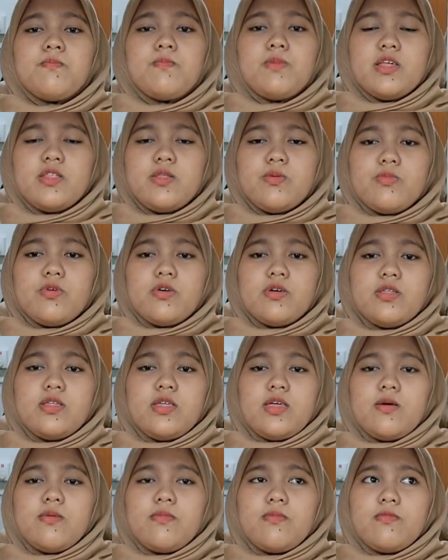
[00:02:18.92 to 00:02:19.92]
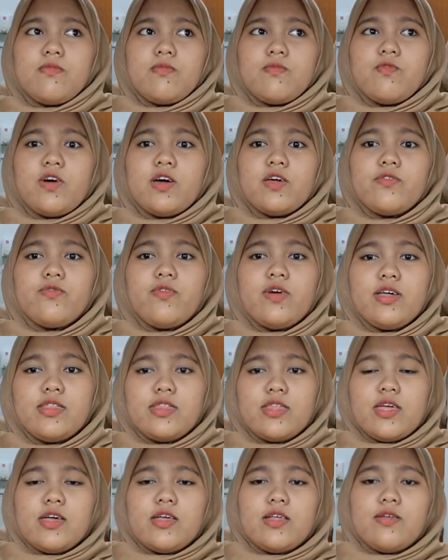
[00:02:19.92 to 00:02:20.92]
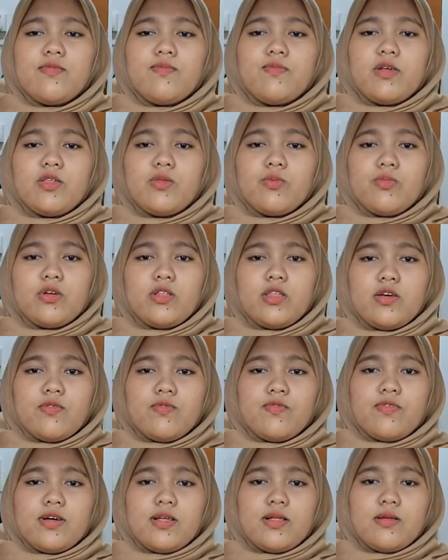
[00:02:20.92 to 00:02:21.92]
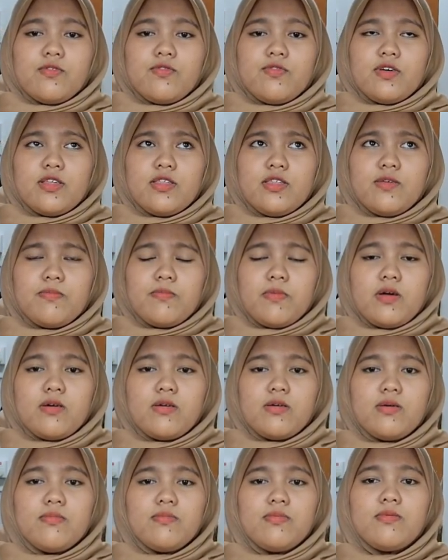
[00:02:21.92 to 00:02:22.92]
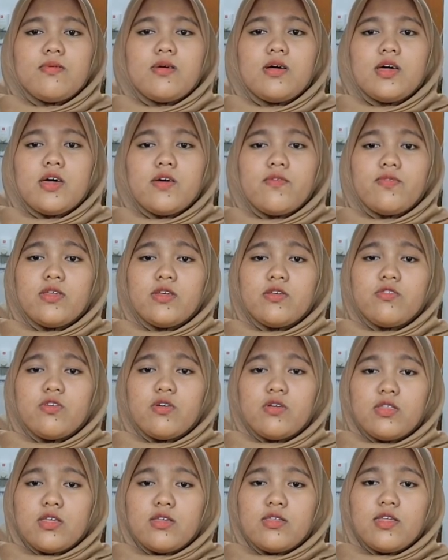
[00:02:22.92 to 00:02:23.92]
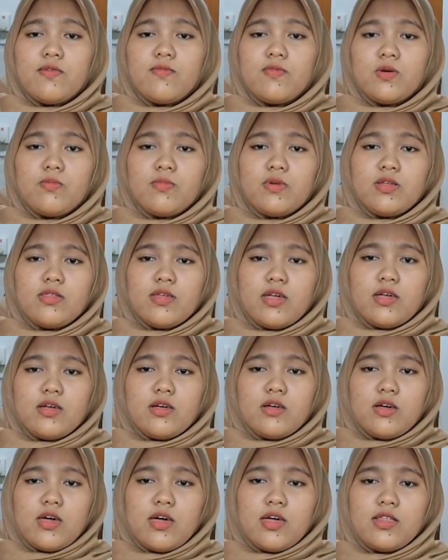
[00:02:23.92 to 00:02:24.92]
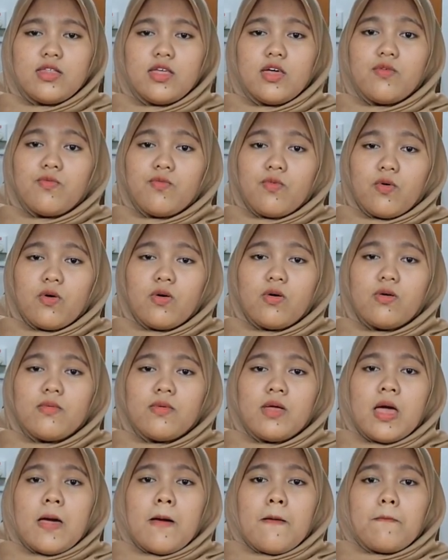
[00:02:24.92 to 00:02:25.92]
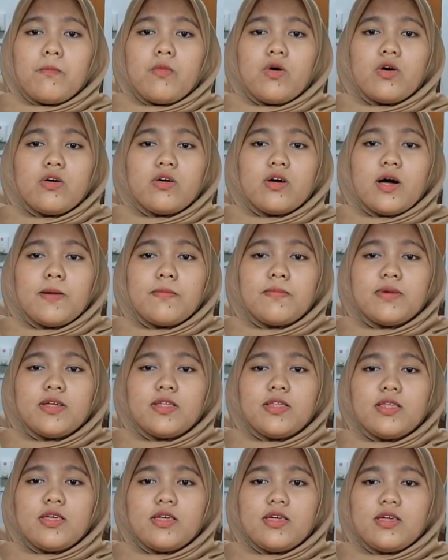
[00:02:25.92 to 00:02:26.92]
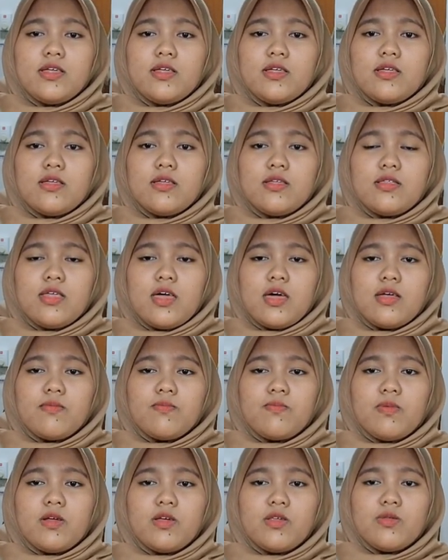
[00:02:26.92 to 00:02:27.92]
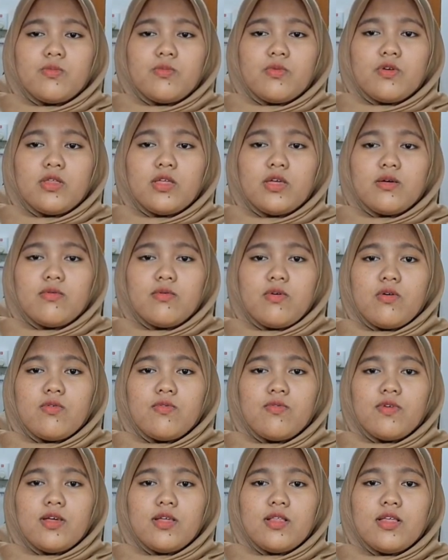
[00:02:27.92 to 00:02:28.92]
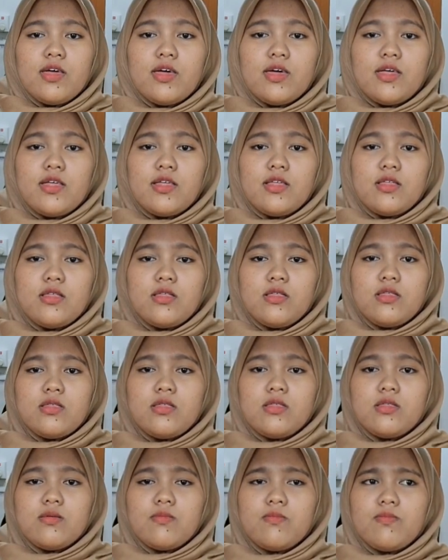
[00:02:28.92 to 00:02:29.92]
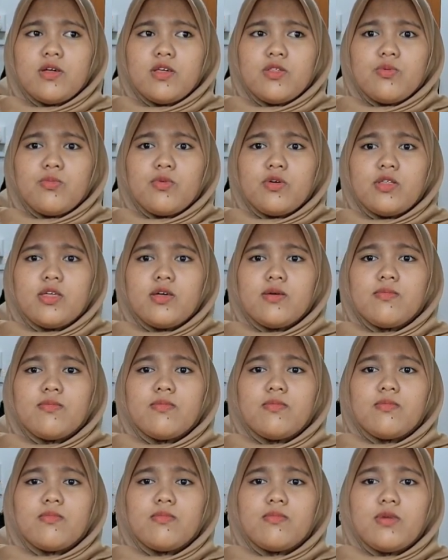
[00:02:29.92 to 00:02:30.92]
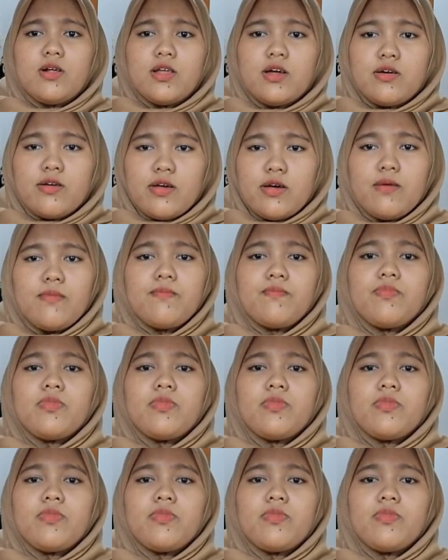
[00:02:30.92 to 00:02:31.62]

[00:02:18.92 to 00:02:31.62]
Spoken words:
Plasmodium vivax and Plasmodium falciparum have the shortest development cycle and therefore more common in that Plasmodium ovale and Plasmodium malaria.